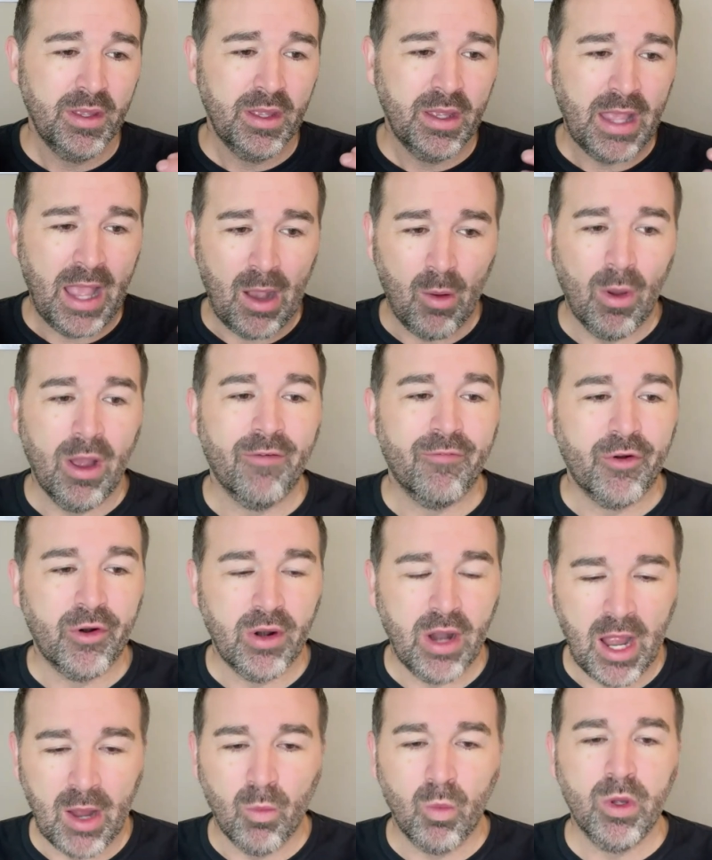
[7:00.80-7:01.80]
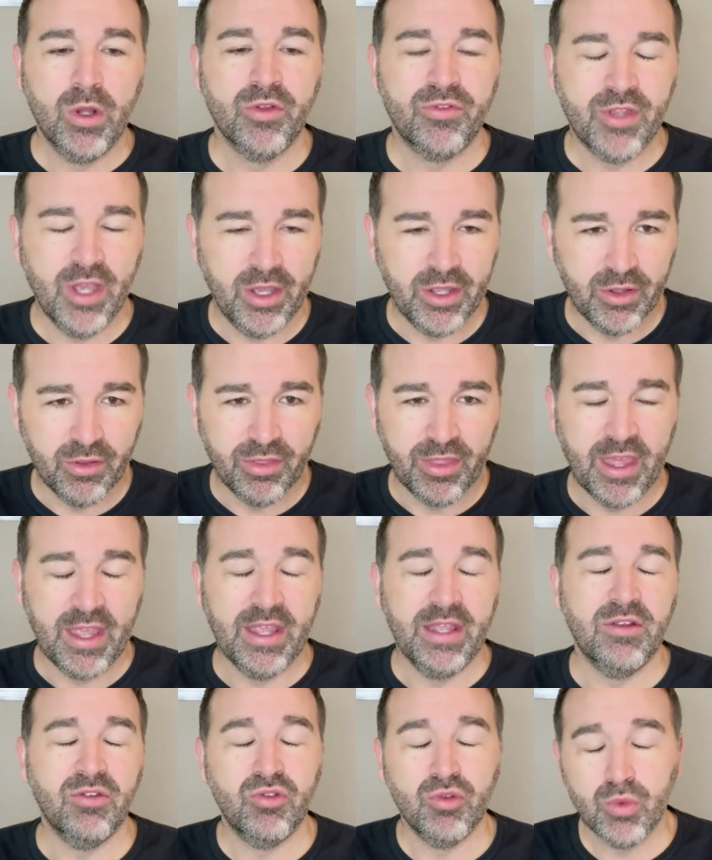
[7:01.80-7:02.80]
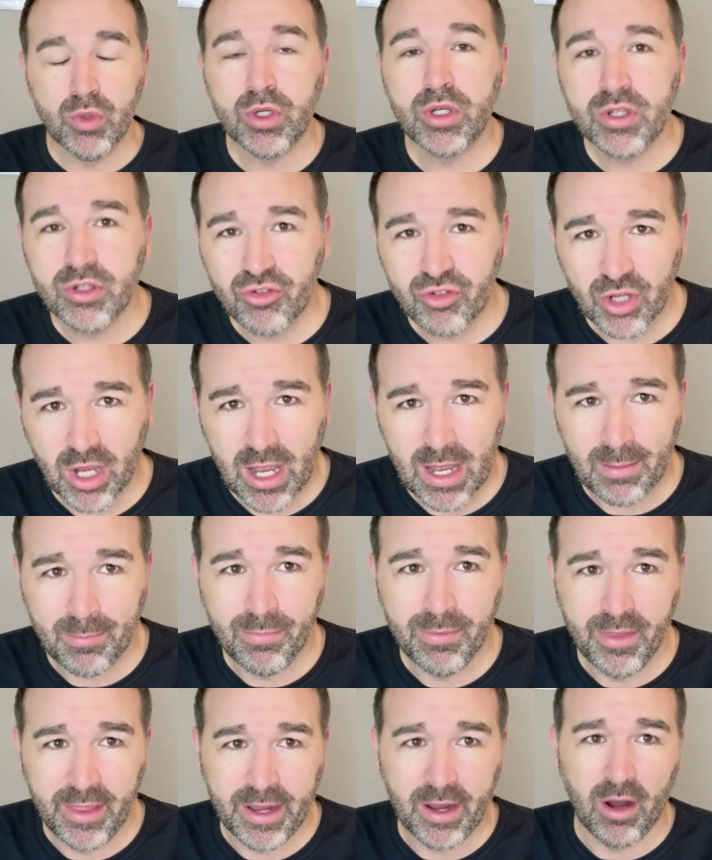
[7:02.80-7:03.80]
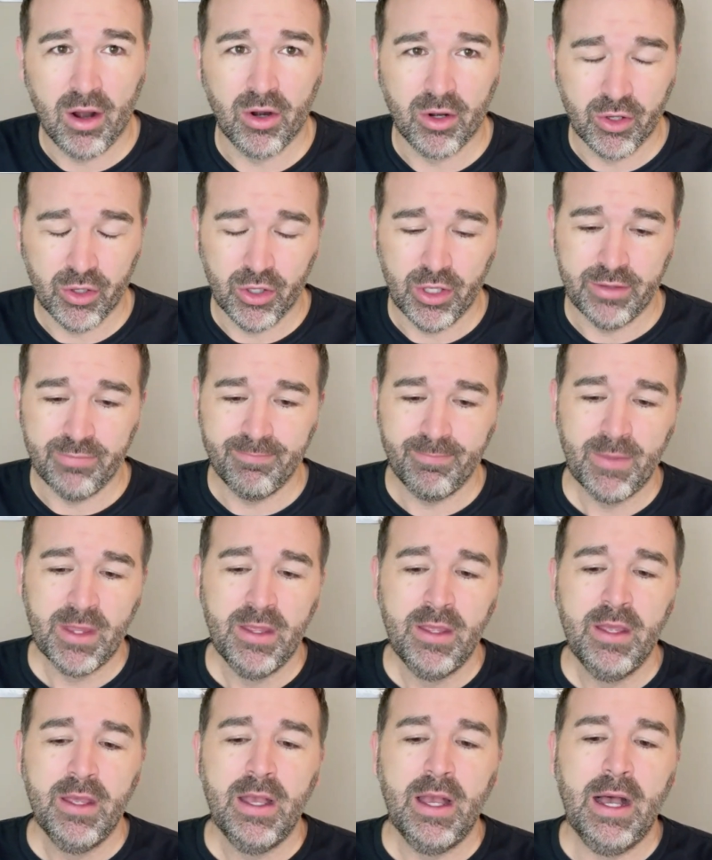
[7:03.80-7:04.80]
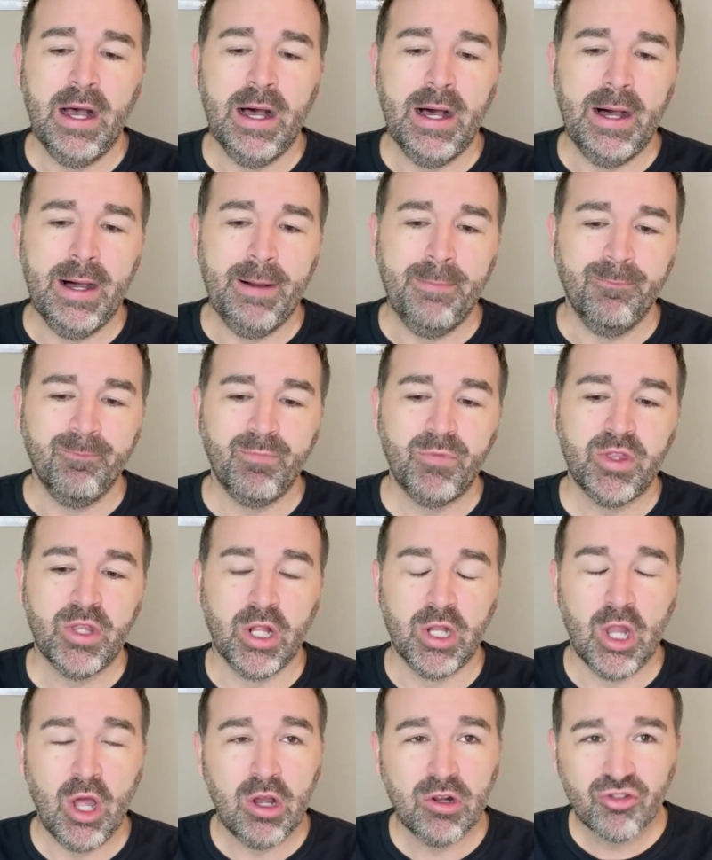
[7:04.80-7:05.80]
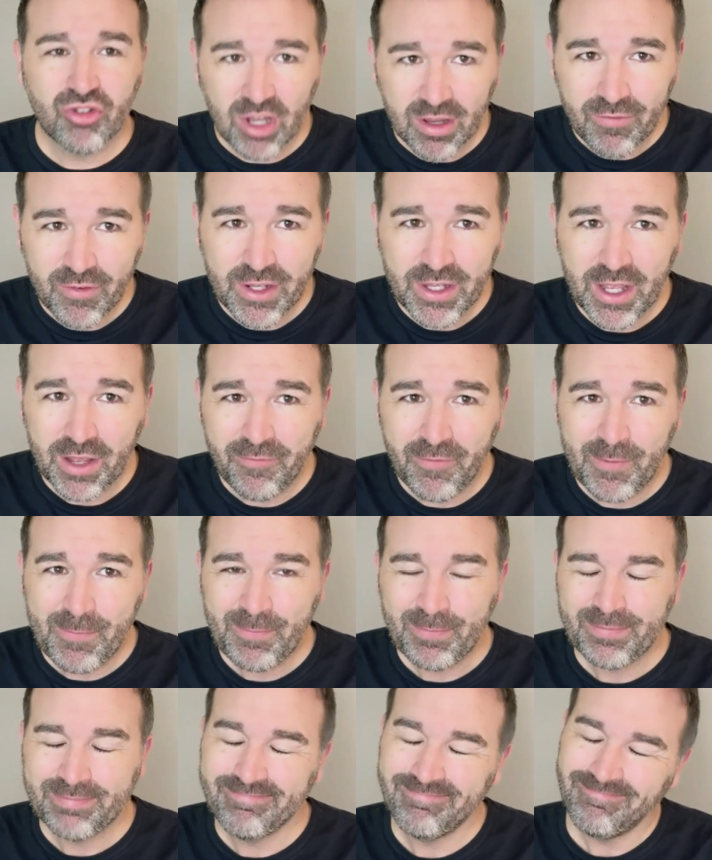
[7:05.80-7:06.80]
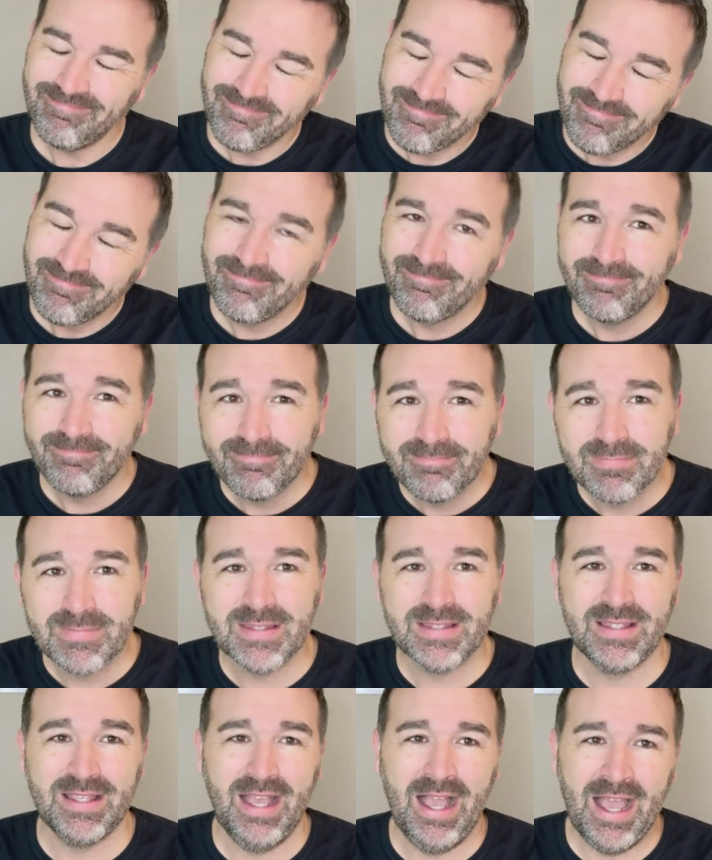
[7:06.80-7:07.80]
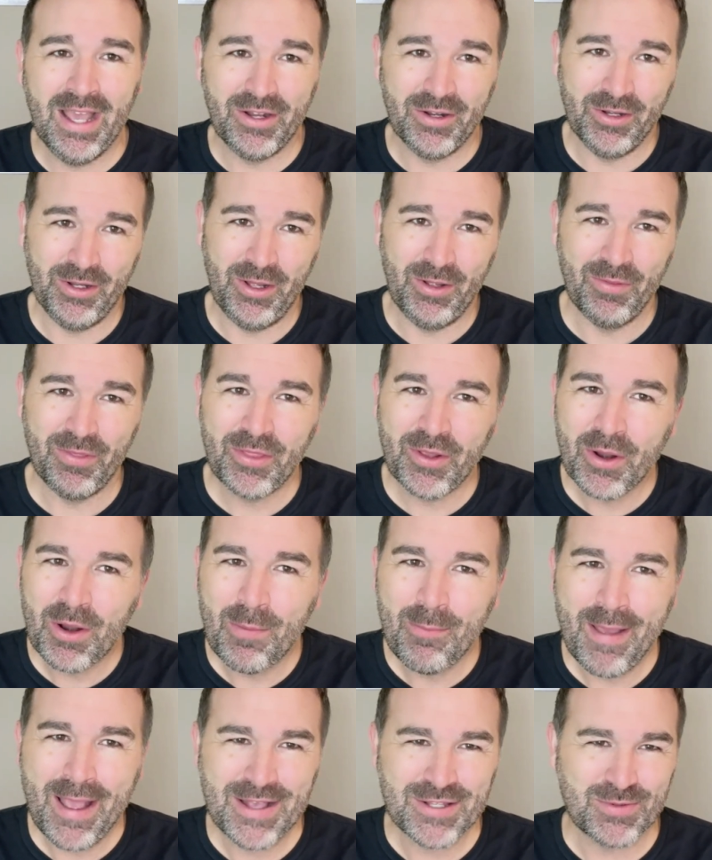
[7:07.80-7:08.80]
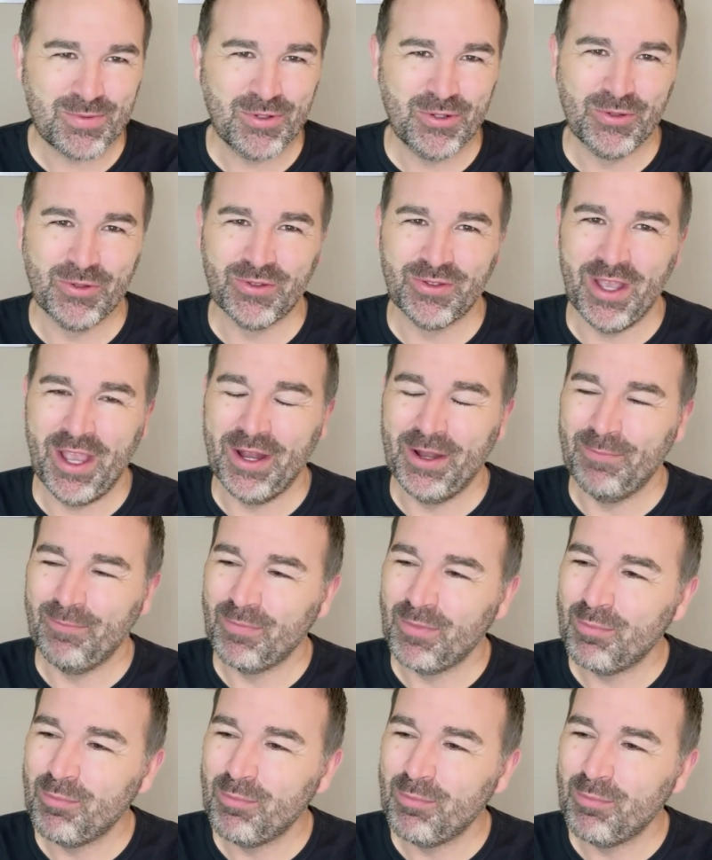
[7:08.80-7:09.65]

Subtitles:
However, I will tell you they do a good job. They are good. The longevity of them, I don't know. They're a mass produced item.